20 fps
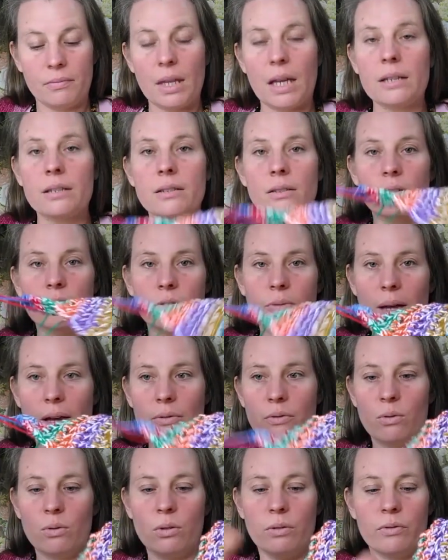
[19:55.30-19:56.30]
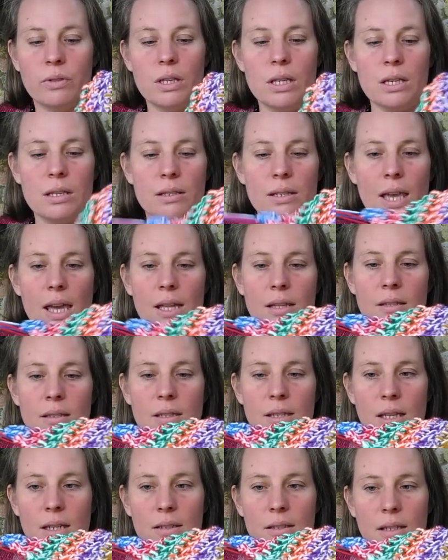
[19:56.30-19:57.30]
I still do have all of these
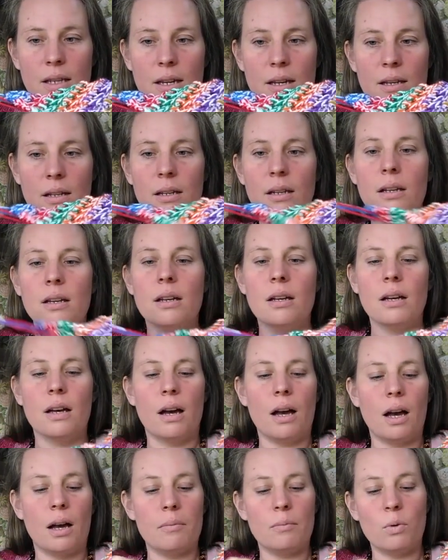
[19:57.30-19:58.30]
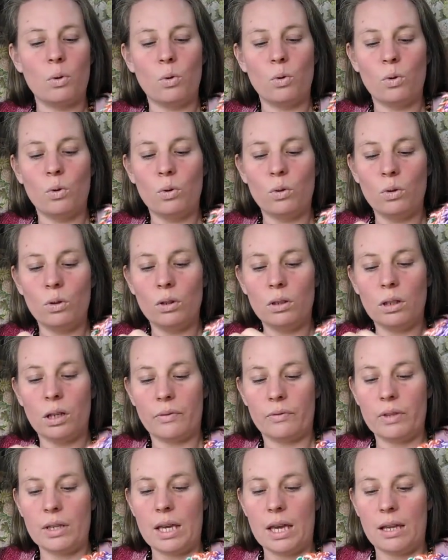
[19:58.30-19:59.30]
ends that's here. All
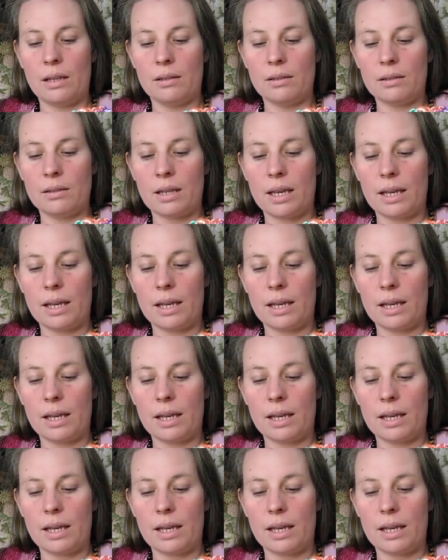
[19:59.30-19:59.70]
of the ends